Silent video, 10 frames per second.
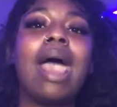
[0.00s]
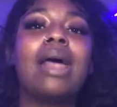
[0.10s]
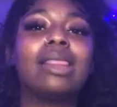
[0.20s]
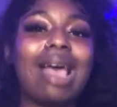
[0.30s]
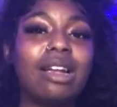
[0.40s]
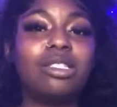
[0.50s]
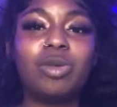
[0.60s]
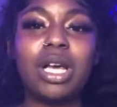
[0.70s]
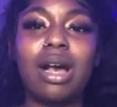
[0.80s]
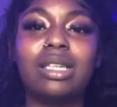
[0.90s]
That is
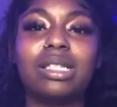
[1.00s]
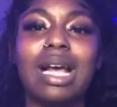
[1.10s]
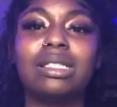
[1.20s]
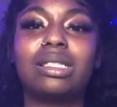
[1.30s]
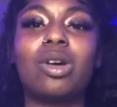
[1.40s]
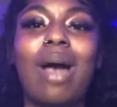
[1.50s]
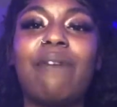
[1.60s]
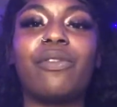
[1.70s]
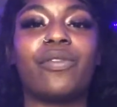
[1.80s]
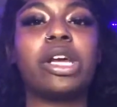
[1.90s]
because I still
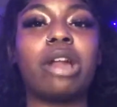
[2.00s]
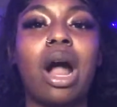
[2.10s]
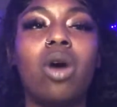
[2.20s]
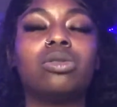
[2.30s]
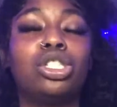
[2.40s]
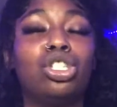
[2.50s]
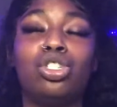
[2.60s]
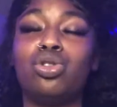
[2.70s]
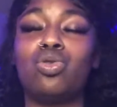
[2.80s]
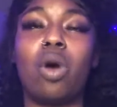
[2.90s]
haven't figured out what to
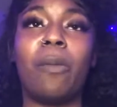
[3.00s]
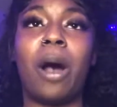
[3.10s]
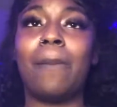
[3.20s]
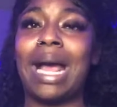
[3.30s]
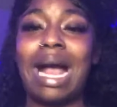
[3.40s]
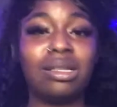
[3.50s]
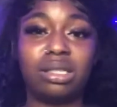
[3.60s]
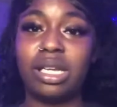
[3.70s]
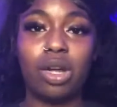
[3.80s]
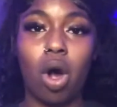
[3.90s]
do about my
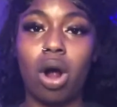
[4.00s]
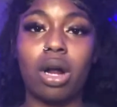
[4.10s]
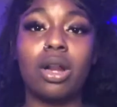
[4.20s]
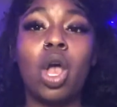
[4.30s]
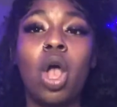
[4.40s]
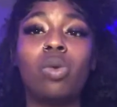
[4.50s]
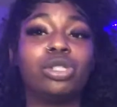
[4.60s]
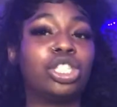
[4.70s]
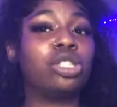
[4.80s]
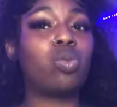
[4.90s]
SD card,
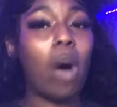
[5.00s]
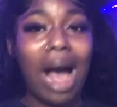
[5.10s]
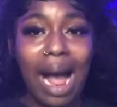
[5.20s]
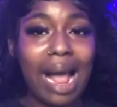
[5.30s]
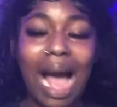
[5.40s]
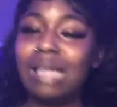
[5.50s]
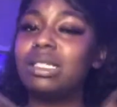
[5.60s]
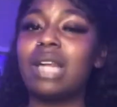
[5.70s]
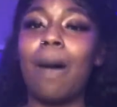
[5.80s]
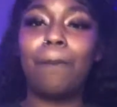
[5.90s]
which is why I
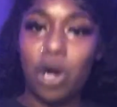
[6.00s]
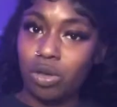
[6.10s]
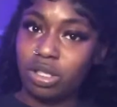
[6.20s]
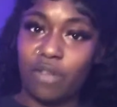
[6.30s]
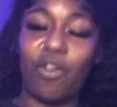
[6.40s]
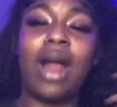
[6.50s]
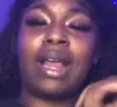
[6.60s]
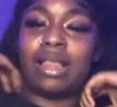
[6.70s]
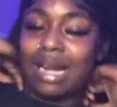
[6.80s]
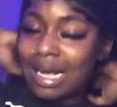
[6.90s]
did not post the
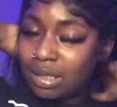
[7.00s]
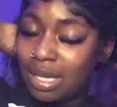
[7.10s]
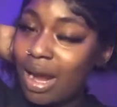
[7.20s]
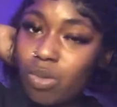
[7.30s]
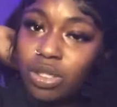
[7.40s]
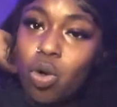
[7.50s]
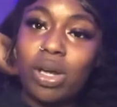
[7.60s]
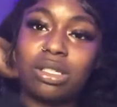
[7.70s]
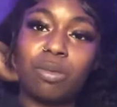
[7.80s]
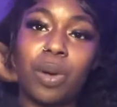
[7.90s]
Friday that I said I was
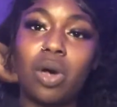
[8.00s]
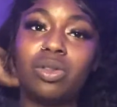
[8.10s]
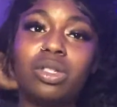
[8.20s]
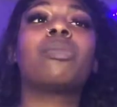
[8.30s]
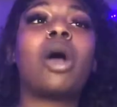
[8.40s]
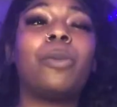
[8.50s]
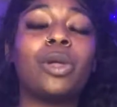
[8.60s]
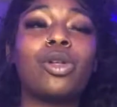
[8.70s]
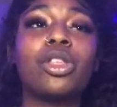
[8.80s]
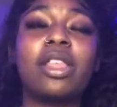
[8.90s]
going to post. A couple
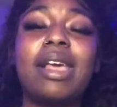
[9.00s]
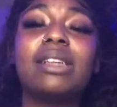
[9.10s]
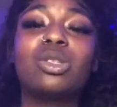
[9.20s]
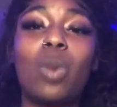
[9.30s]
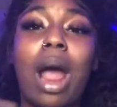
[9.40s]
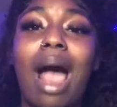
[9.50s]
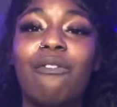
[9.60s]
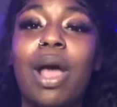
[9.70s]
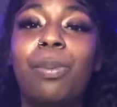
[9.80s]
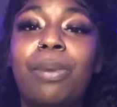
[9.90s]
other things, where have
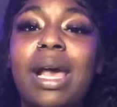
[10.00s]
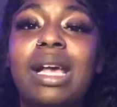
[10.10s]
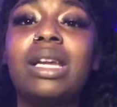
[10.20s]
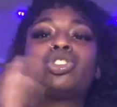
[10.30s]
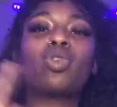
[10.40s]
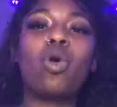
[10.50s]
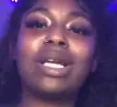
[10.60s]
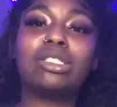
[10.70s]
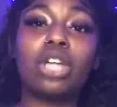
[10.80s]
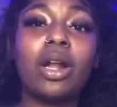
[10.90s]
I been? School
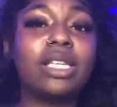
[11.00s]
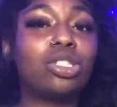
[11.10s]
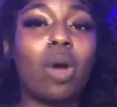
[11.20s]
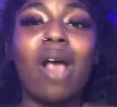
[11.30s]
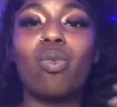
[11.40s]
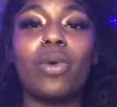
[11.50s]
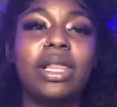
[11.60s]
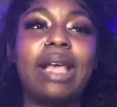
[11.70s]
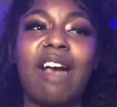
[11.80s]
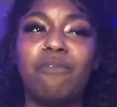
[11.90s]
has started, so I
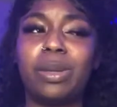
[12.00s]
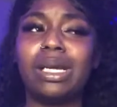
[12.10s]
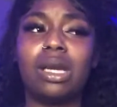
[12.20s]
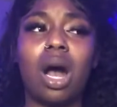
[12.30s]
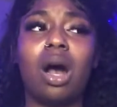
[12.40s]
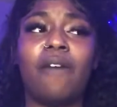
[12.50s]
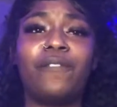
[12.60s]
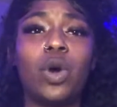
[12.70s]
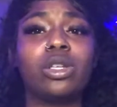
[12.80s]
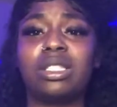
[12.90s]
really have been
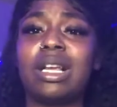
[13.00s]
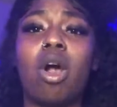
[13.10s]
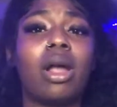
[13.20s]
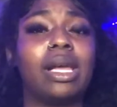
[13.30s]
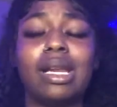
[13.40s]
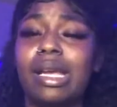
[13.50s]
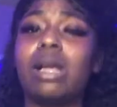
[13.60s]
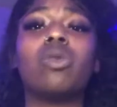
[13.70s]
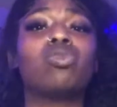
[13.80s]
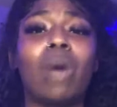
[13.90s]
focusing on
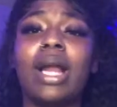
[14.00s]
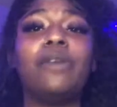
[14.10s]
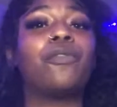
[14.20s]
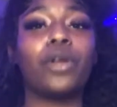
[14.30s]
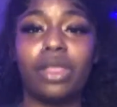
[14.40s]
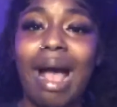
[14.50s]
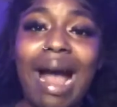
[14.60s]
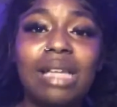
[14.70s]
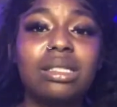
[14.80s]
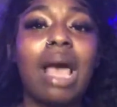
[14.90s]
getting ready for
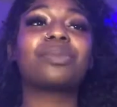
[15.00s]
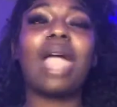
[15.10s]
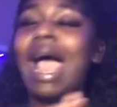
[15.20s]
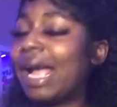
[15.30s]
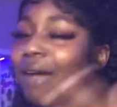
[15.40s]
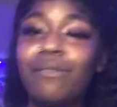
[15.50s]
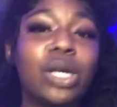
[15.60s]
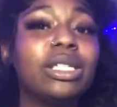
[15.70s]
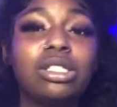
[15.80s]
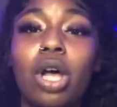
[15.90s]
that. I am
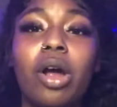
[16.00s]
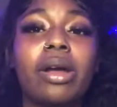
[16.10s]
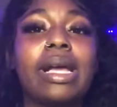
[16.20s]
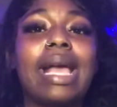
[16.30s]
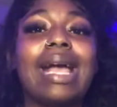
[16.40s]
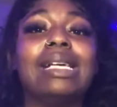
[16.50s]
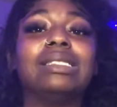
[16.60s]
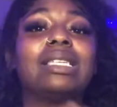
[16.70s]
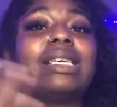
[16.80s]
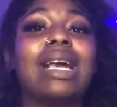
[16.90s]
very sorry,
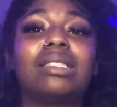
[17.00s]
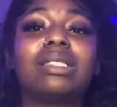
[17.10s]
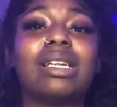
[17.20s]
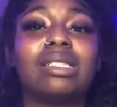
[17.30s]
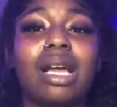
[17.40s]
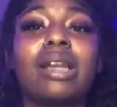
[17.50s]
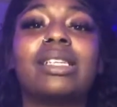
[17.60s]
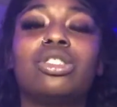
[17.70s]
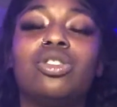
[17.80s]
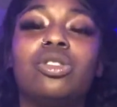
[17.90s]
and yes, that is not an
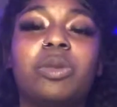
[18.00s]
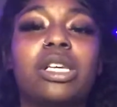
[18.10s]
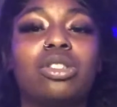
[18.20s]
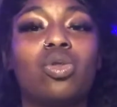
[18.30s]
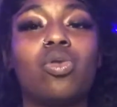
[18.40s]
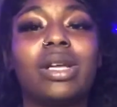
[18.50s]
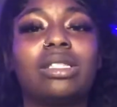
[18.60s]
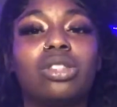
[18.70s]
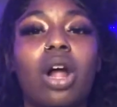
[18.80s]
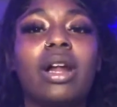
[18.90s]
excuse because school has
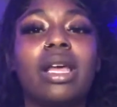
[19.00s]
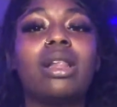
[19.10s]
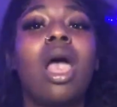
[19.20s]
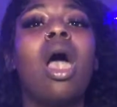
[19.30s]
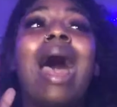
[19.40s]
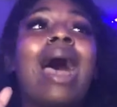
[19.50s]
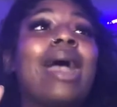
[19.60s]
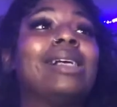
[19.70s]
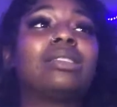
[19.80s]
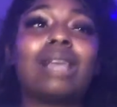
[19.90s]
started.
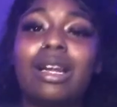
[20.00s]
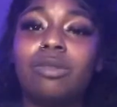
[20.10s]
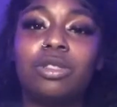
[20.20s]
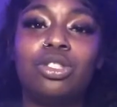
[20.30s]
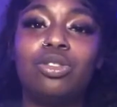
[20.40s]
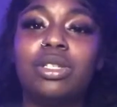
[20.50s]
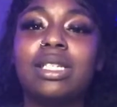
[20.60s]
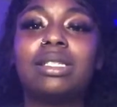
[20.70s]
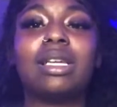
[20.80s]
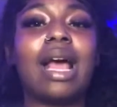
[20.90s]
I signed up to do
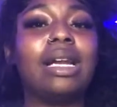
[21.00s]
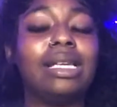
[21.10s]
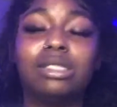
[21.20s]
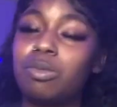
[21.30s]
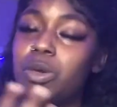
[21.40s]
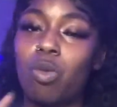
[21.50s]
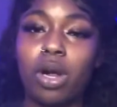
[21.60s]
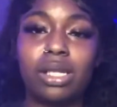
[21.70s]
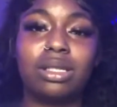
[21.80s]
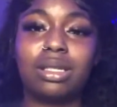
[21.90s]
this and I need to be more
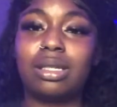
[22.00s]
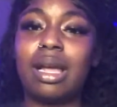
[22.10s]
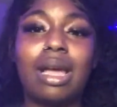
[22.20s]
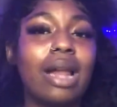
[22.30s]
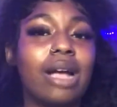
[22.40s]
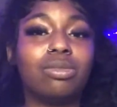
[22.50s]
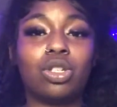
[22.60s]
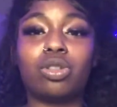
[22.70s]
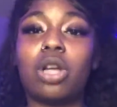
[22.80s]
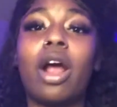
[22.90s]
consistent, and I am
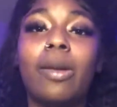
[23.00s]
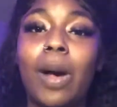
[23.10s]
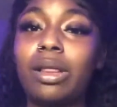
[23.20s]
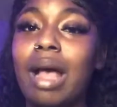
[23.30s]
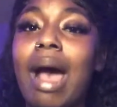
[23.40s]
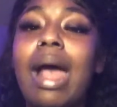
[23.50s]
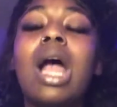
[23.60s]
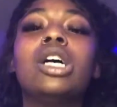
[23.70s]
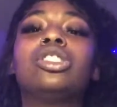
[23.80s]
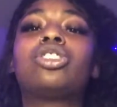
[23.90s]
so sorry about that.
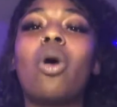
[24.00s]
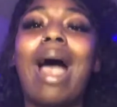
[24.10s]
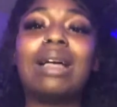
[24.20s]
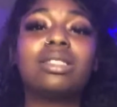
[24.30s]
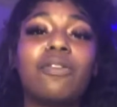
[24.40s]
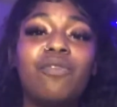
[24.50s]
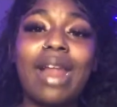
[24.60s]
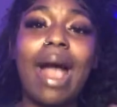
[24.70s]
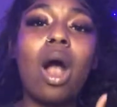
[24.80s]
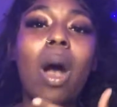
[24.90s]
So as of
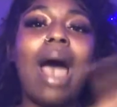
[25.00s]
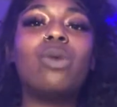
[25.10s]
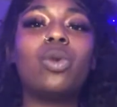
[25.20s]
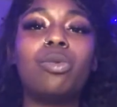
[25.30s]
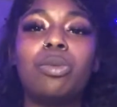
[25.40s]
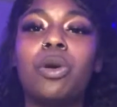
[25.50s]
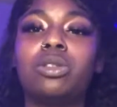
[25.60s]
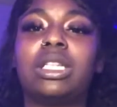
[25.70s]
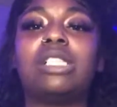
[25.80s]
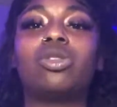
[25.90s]
now, I will be
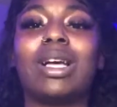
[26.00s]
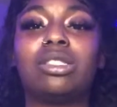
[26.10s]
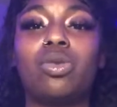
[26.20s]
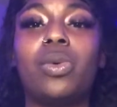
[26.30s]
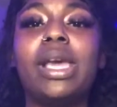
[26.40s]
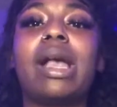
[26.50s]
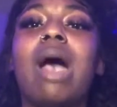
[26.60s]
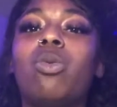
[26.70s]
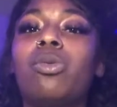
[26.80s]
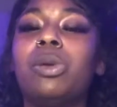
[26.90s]
posting twice a week.
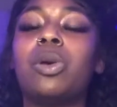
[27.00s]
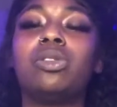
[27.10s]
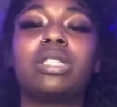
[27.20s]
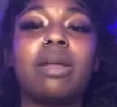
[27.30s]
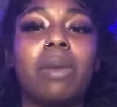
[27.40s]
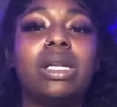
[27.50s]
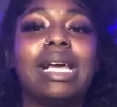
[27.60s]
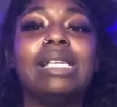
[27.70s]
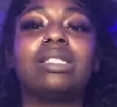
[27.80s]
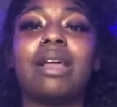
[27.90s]
I will be posting
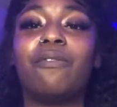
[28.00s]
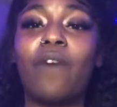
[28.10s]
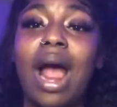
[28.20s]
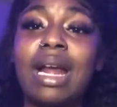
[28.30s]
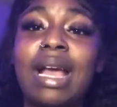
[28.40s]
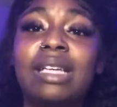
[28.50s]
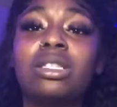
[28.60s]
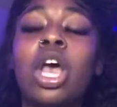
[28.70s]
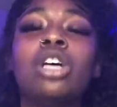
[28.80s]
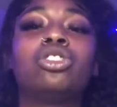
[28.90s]
Mondays and Fridays.
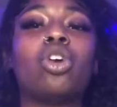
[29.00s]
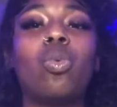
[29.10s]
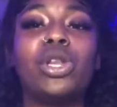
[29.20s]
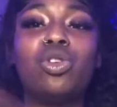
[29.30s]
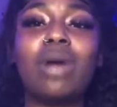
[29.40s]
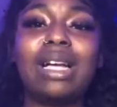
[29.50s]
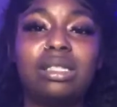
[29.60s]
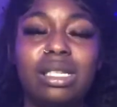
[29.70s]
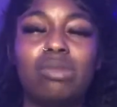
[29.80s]
So when you guys see,